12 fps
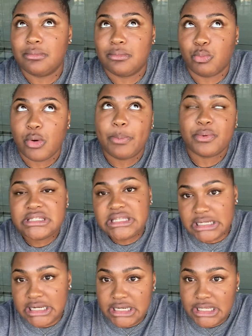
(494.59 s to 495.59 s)

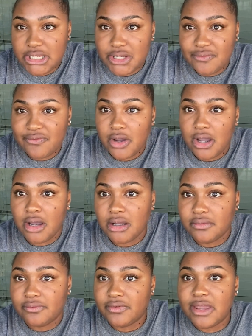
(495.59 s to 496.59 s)
representative
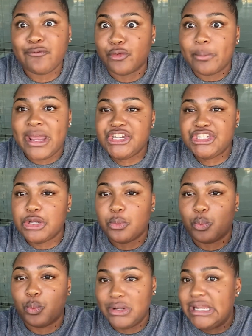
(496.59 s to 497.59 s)
of
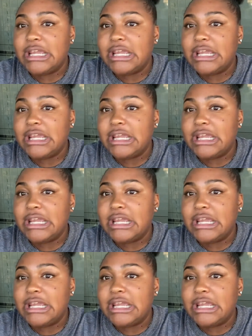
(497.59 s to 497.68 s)
information when it